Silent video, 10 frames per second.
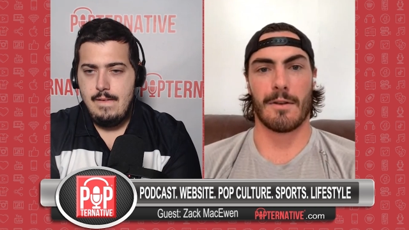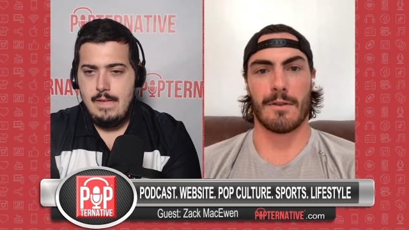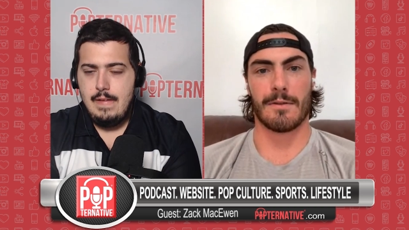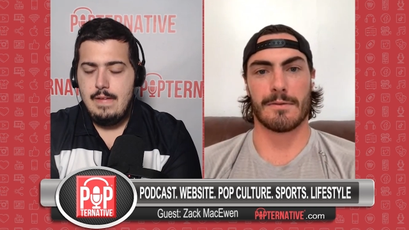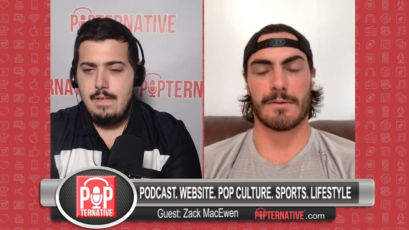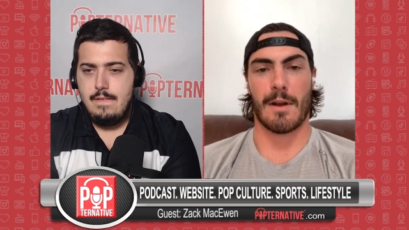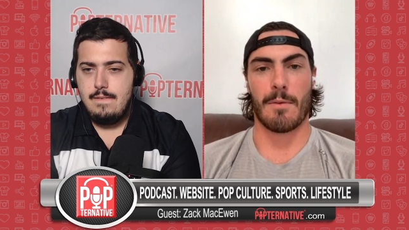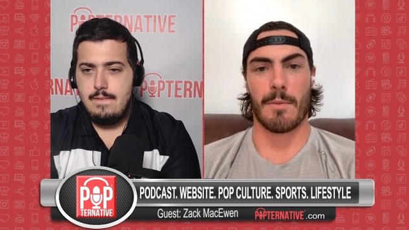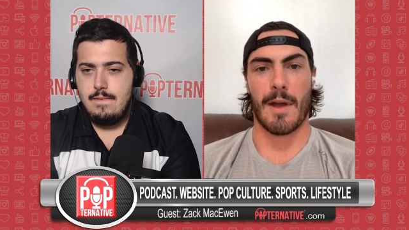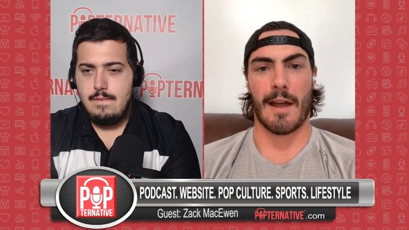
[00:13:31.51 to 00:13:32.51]
Speaker 1: know,
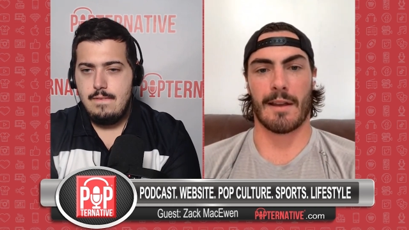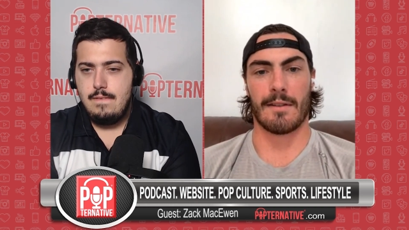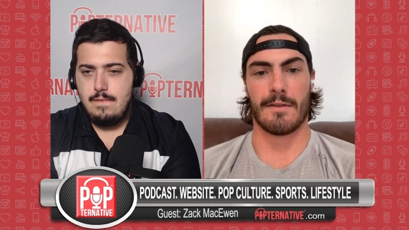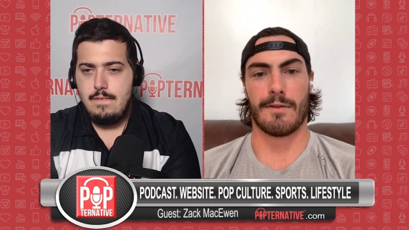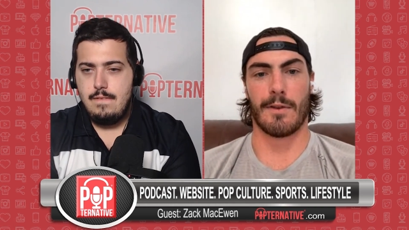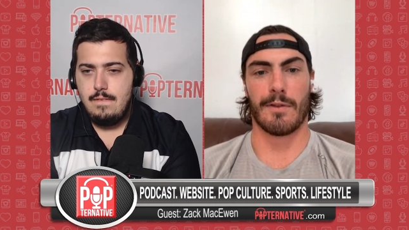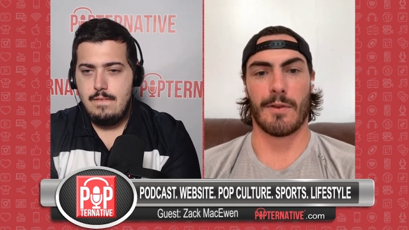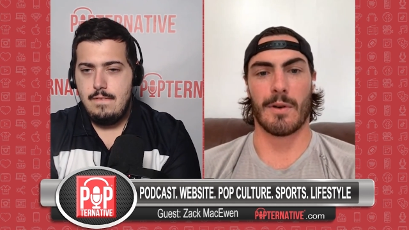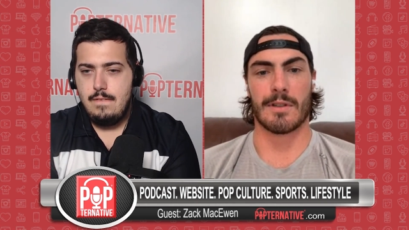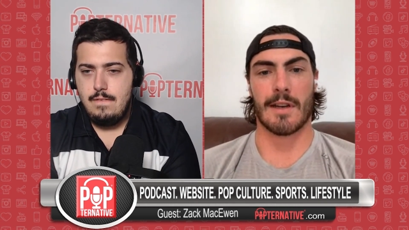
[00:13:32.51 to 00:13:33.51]
coming back in full
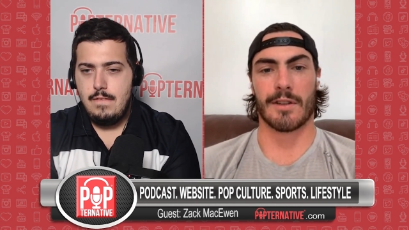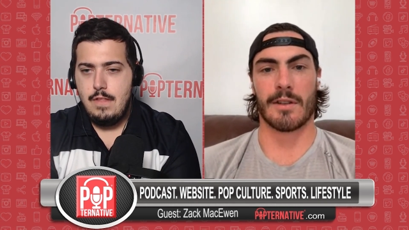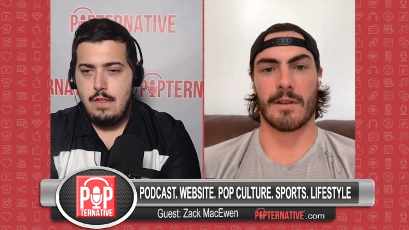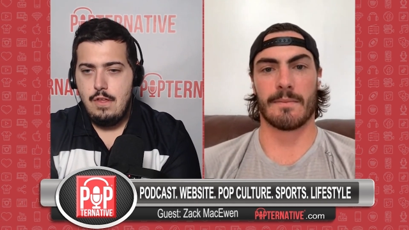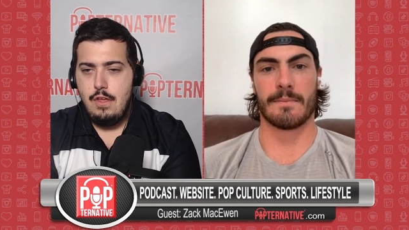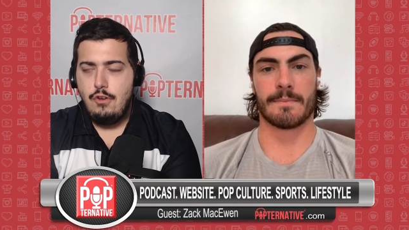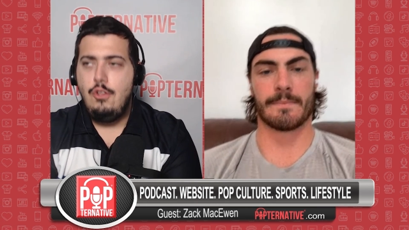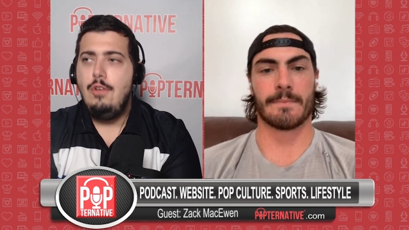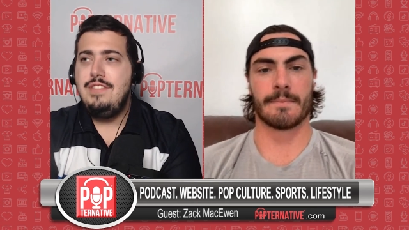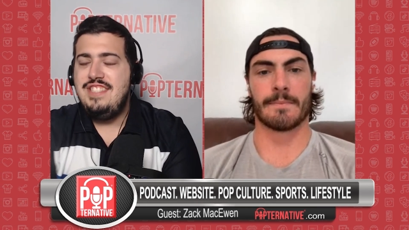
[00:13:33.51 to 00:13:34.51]
force next year.
Speaker 2: Do
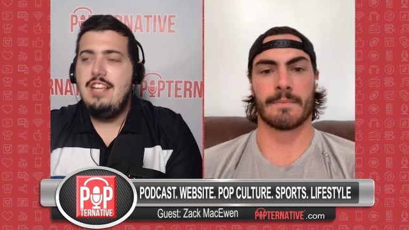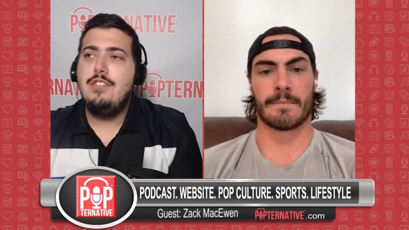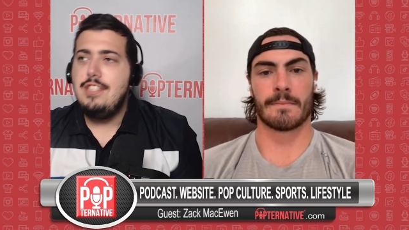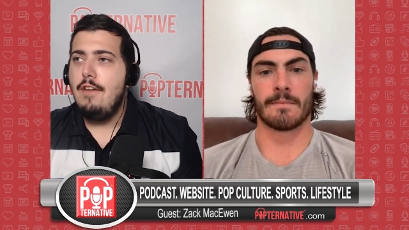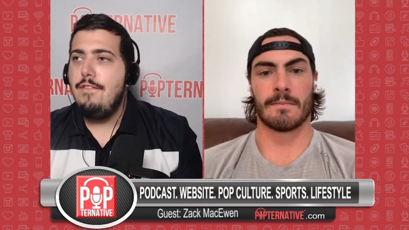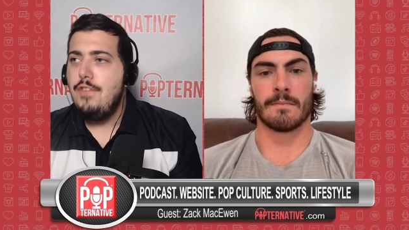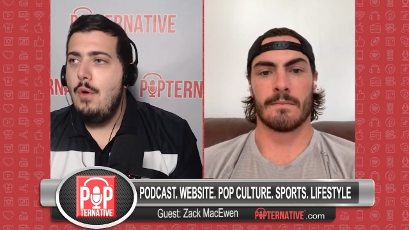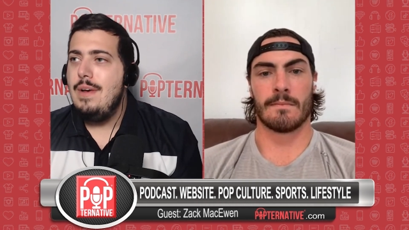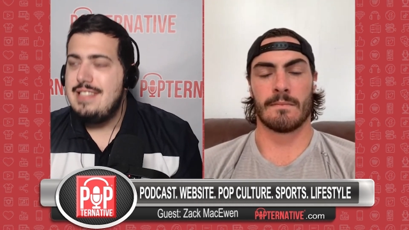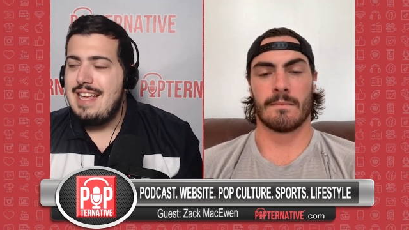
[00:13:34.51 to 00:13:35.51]
you see yourself, though,
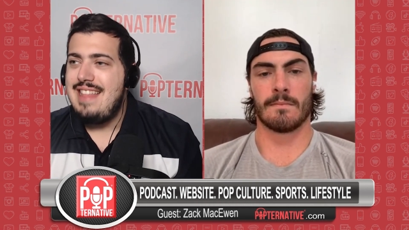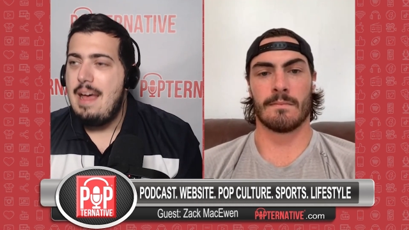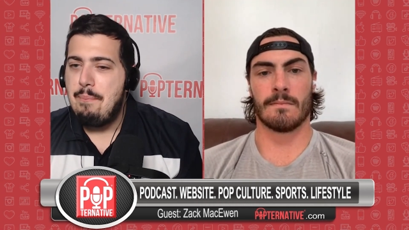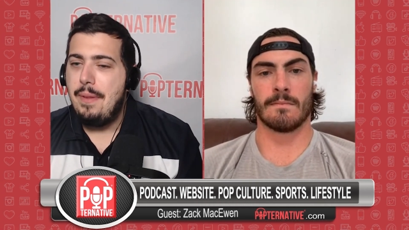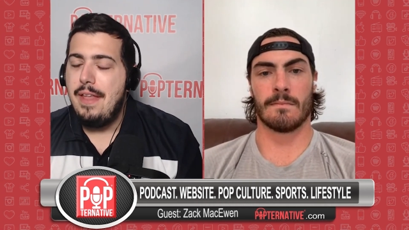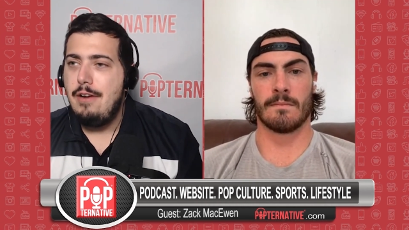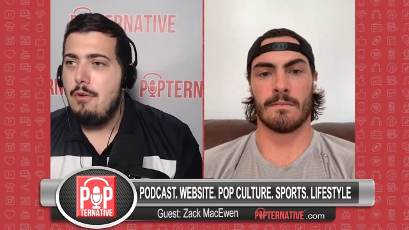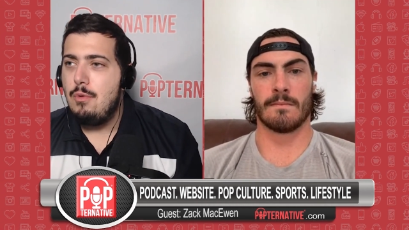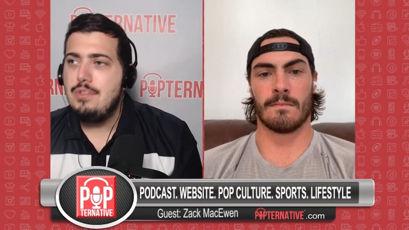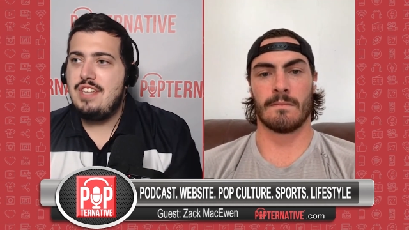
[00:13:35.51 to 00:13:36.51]
as like that player
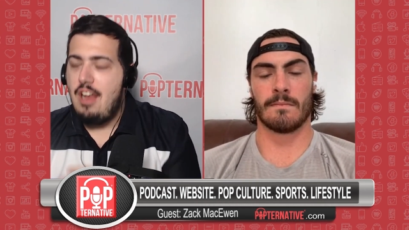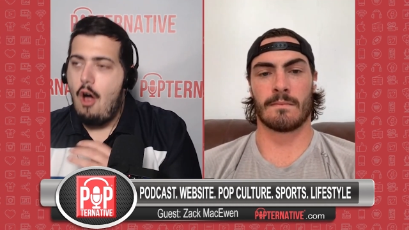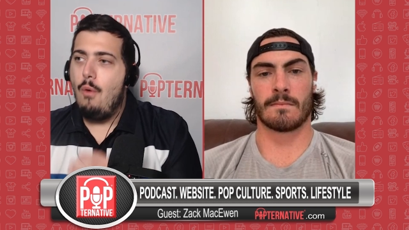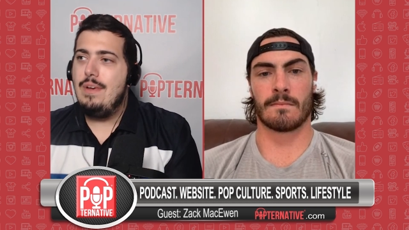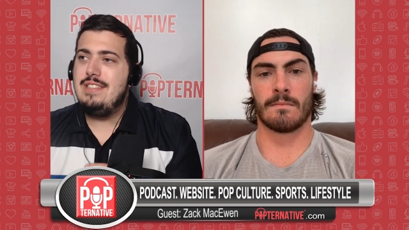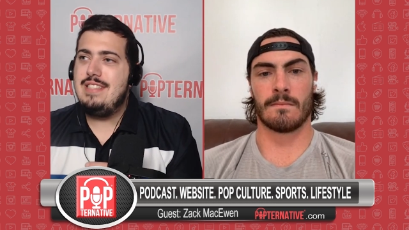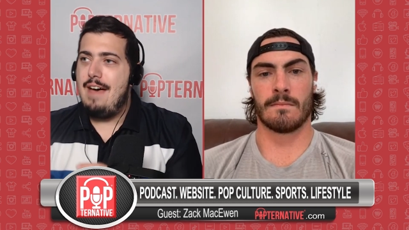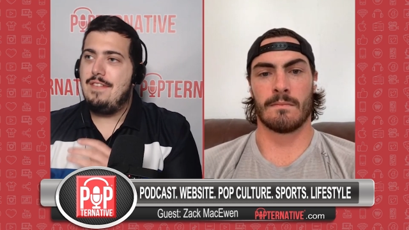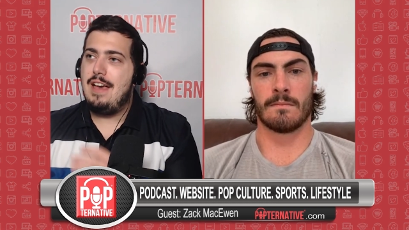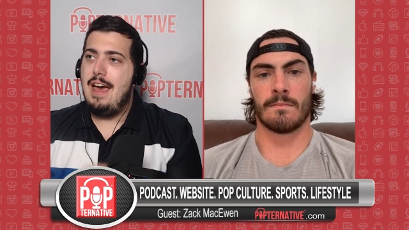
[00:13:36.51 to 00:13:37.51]
who's going to always have
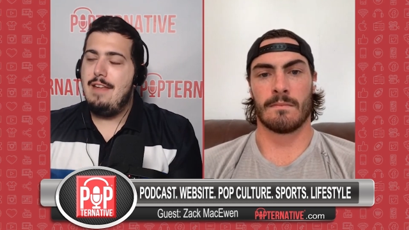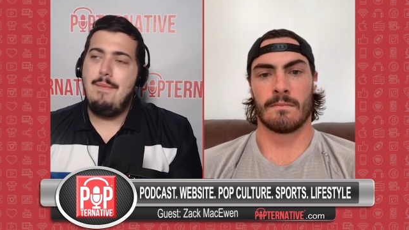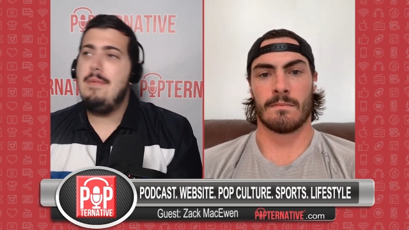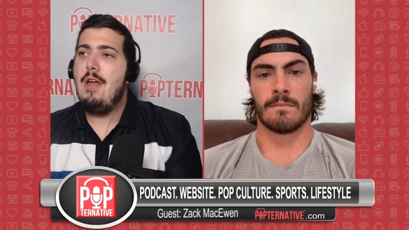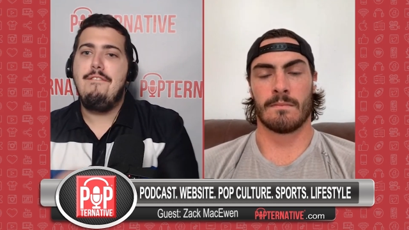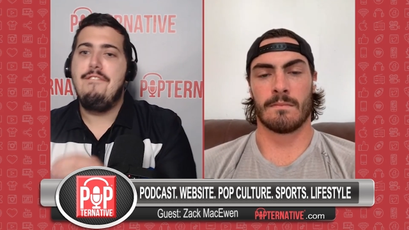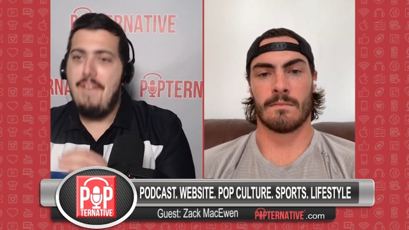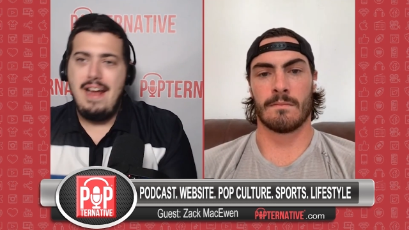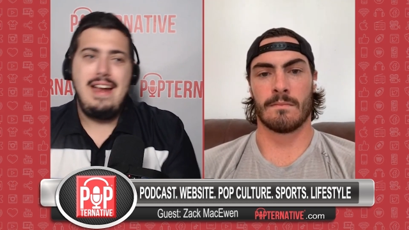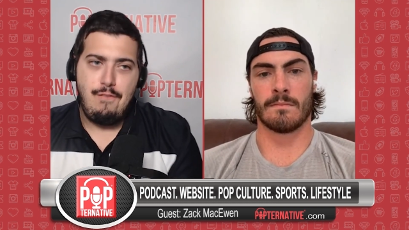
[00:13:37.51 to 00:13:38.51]
to kind of maybe not
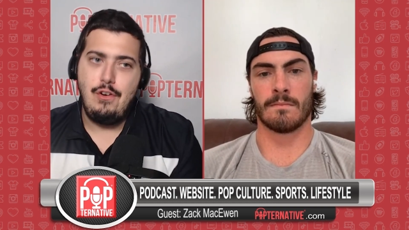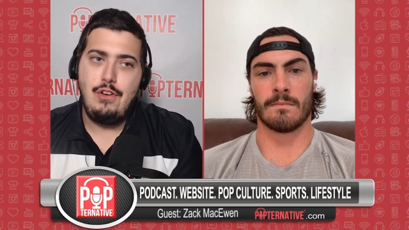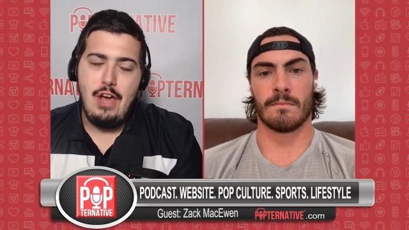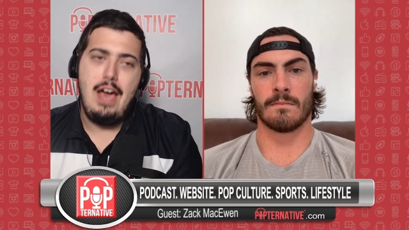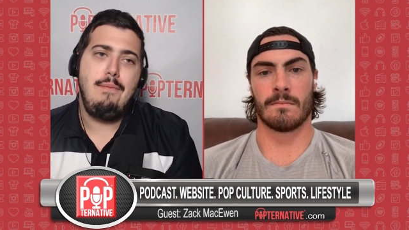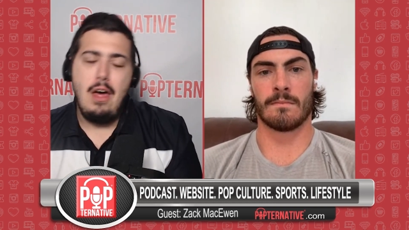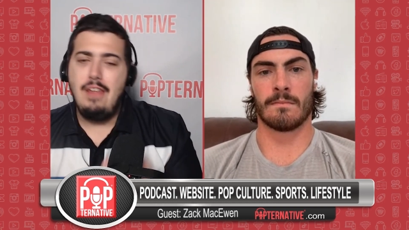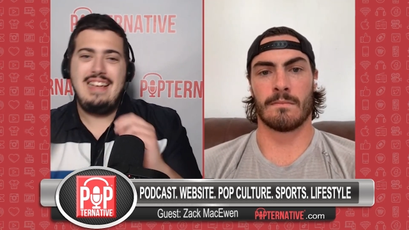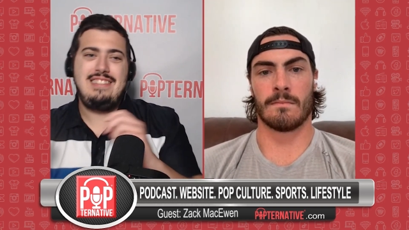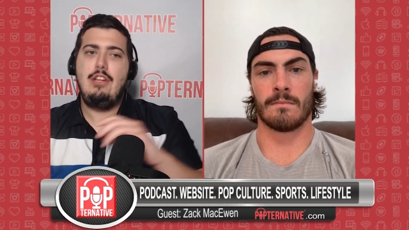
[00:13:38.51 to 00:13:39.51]
fight every time, not
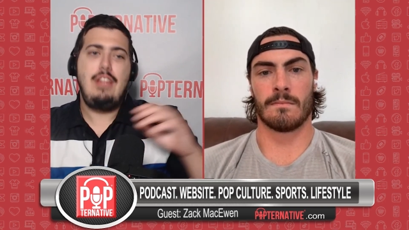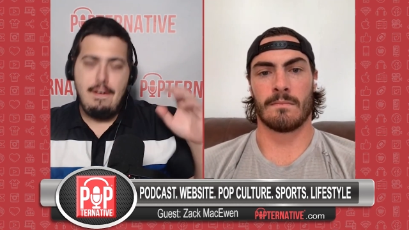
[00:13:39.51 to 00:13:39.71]
necessarily a